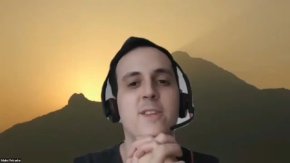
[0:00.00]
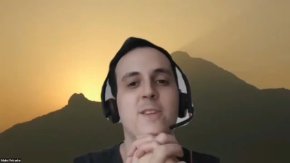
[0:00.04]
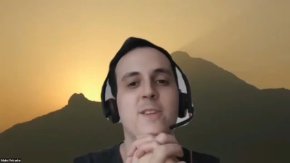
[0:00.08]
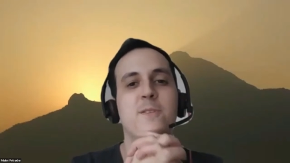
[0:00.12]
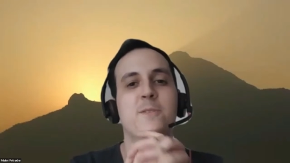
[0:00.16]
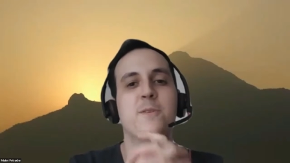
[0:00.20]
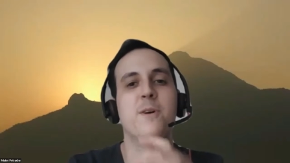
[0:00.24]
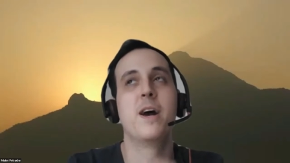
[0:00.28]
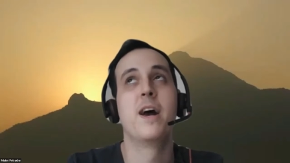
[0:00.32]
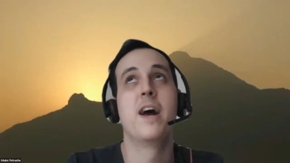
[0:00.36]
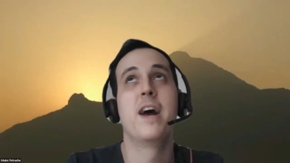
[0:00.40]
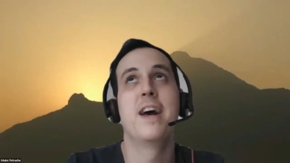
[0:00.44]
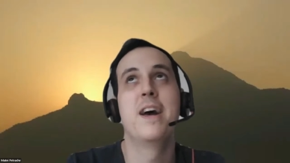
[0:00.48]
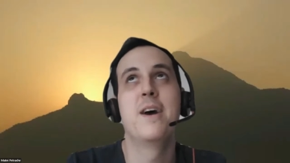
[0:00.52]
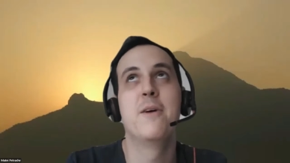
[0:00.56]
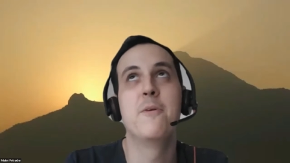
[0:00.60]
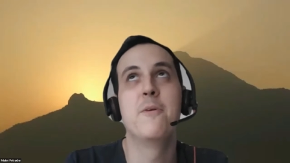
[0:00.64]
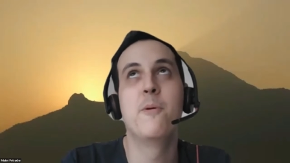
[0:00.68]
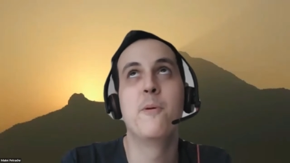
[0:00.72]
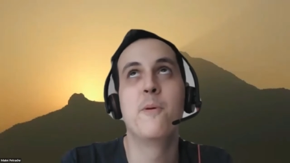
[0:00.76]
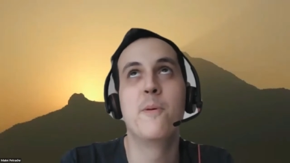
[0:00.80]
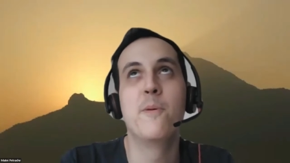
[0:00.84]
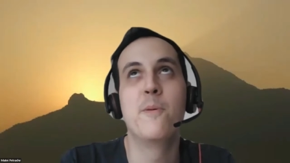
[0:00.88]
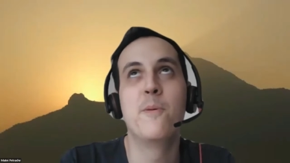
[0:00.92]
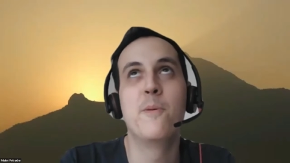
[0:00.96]
and
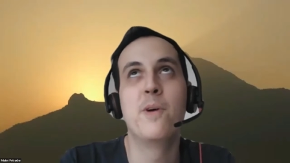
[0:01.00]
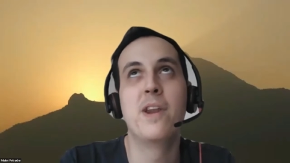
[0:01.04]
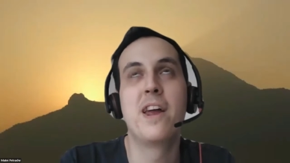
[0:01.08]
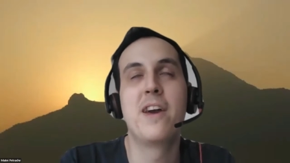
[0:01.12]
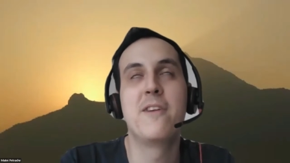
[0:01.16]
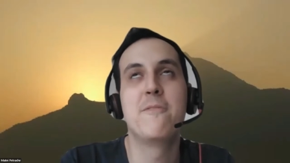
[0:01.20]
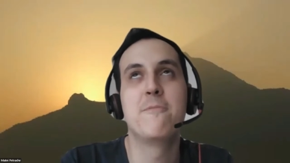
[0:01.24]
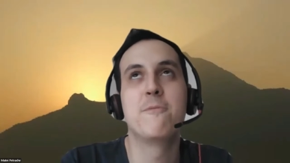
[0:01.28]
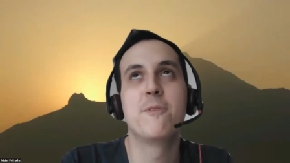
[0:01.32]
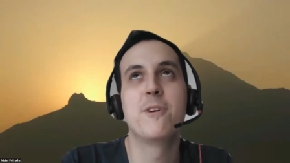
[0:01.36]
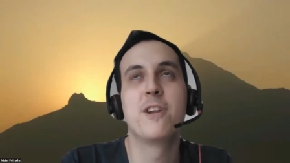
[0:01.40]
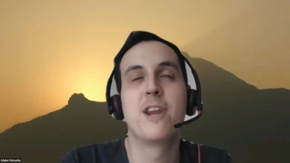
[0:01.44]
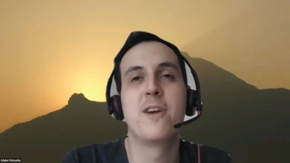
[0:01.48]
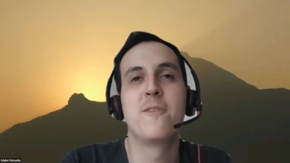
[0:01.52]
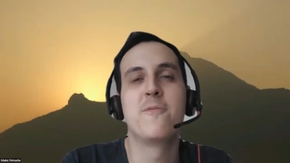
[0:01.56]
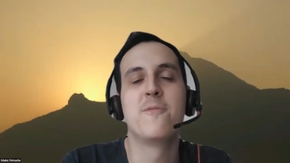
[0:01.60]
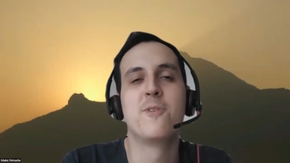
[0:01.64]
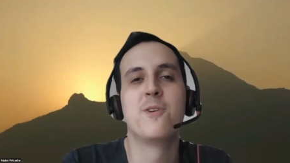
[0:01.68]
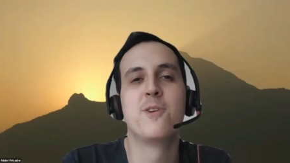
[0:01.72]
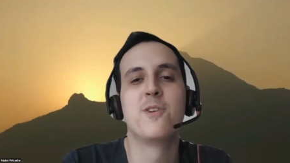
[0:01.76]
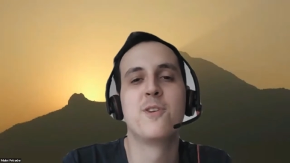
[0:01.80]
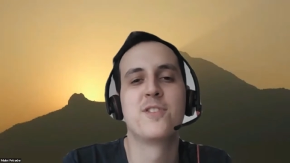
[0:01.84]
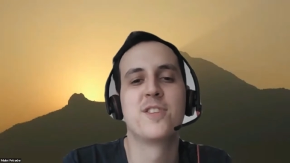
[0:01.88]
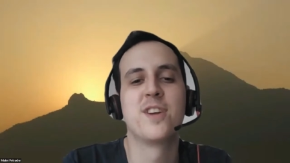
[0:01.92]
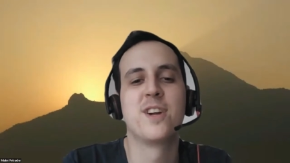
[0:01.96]
when I
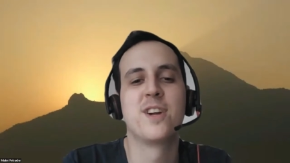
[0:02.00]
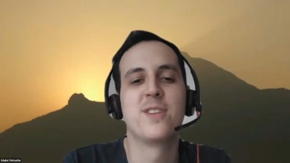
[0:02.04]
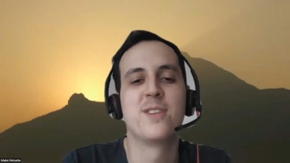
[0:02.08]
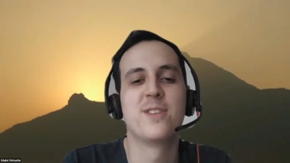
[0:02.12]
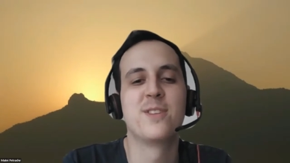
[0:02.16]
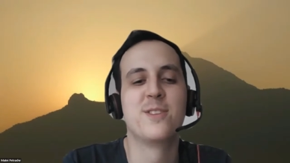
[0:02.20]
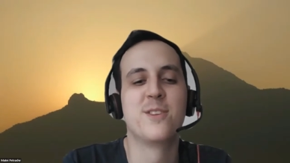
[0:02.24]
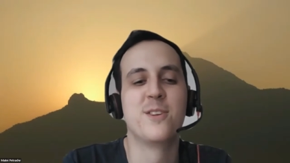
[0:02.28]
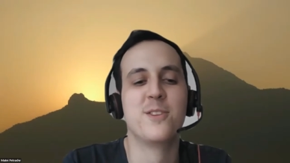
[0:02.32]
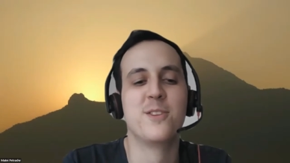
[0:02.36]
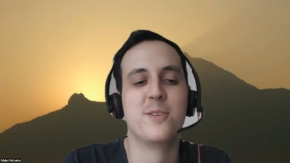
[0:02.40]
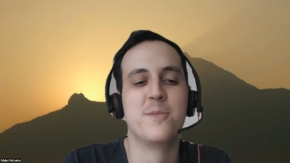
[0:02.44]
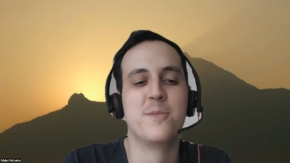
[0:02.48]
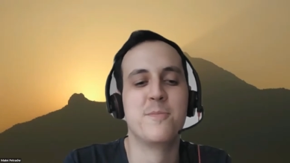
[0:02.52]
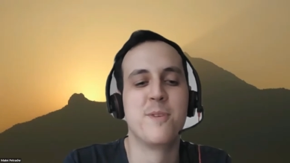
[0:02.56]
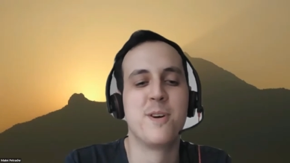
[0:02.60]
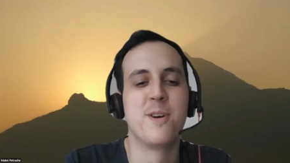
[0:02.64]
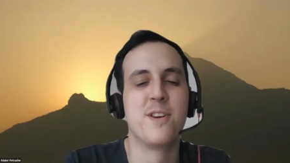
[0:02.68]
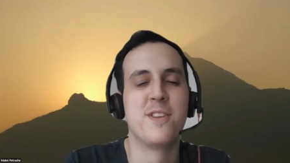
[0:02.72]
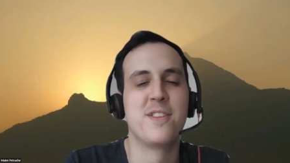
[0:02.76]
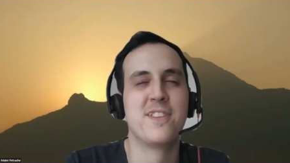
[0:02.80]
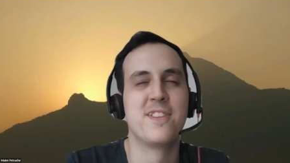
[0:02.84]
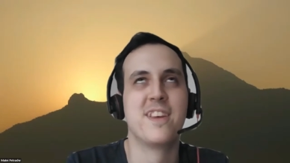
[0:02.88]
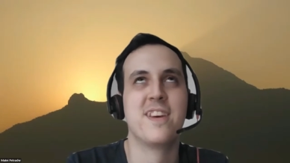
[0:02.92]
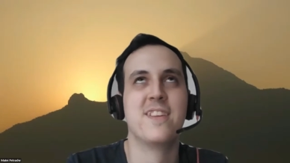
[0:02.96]
first started on the
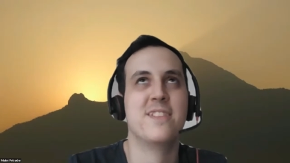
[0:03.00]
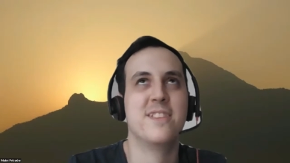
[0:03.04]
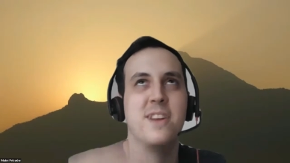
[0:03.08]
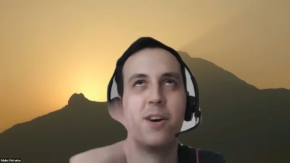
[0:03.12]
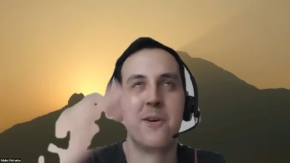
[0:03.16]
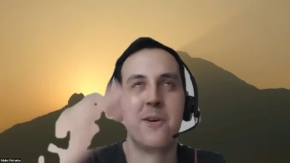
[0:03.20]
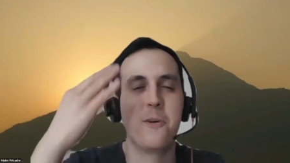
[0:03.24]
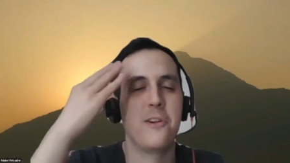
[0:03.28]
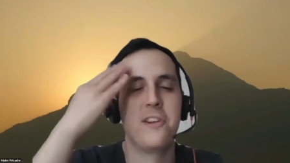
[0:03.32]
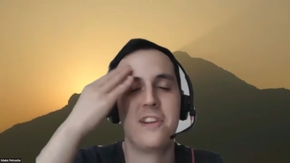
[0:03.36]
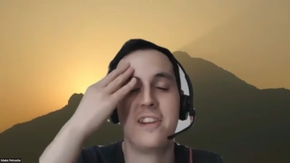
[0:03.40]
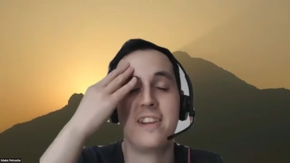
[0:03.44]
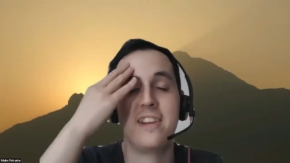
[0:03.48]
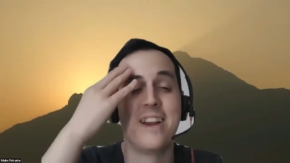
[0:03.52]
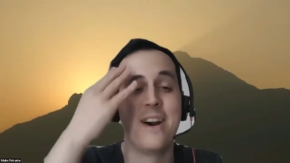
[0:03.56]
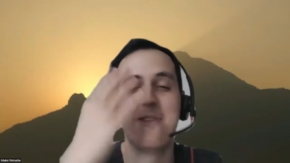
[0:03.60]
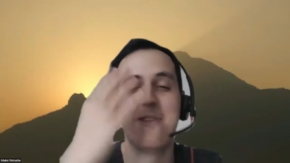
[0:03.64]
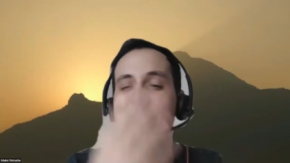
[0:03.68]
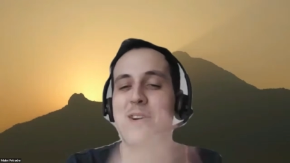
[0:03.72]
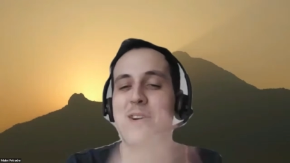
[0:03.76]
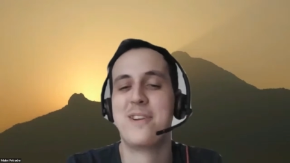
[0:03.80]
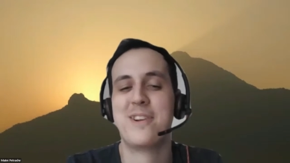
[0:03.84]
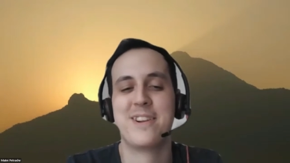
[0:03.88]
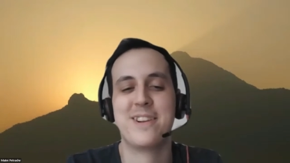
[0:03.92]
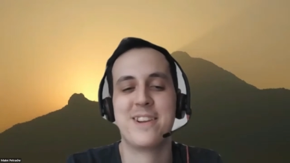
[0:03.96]
path, that not only now
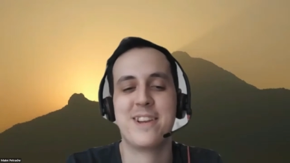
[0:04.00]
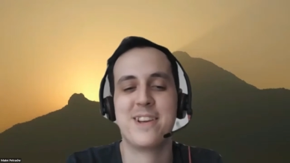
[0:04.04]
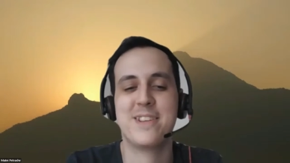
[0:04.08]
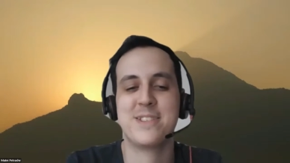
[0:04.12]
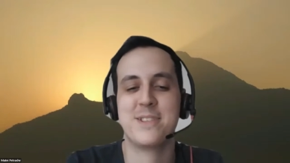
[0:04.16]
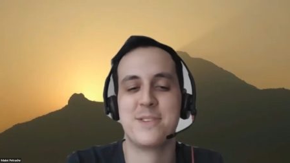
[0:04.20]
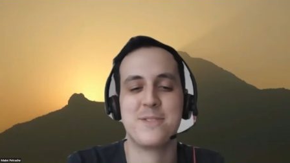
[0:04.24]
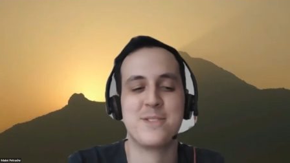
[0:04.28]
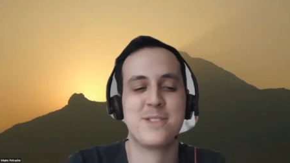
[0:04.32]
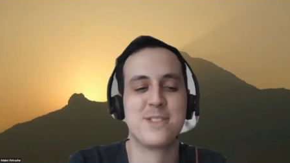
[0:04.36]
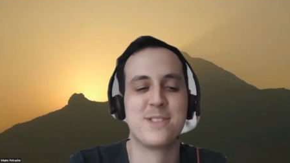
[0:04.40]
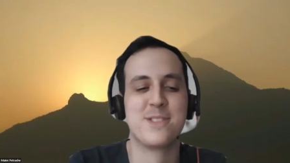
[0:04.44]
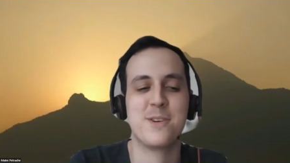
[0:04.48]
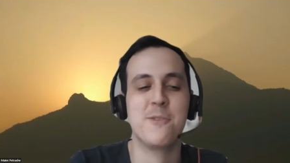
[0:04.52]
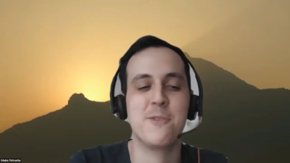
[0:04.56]
I realize I was